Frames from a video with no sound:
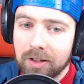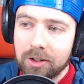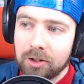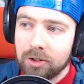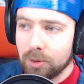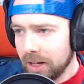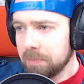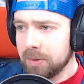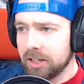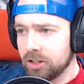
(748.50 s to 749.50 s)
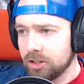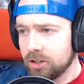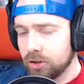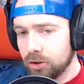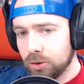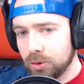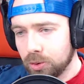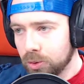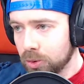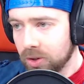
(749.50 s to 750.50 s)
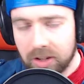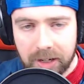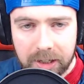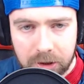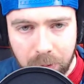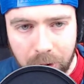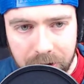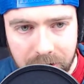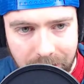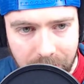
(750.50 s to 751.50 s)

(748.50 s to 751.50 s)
So that brings us to the next point in the